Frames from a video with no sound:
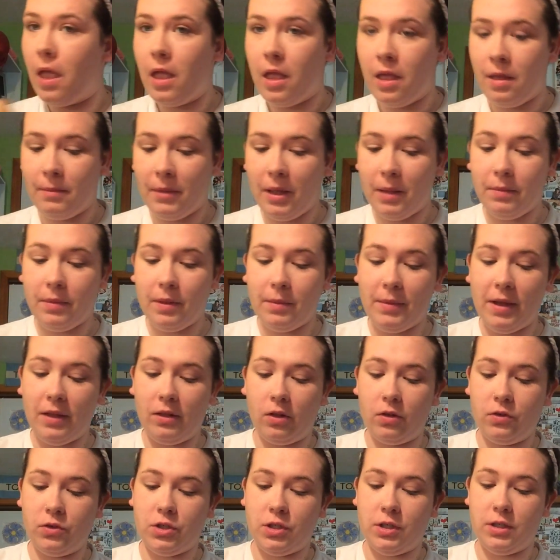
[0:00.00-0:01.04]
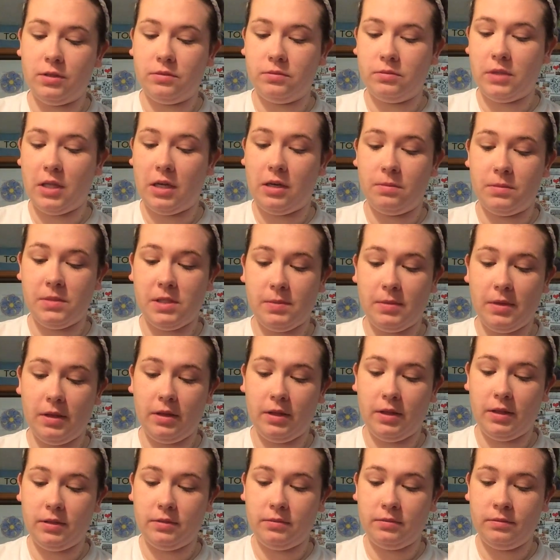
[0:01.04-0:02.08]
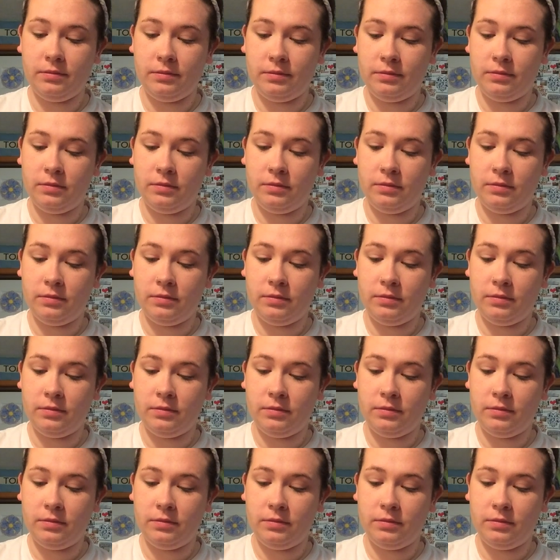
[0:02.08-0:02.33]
It might be my lotion that I'm smelling.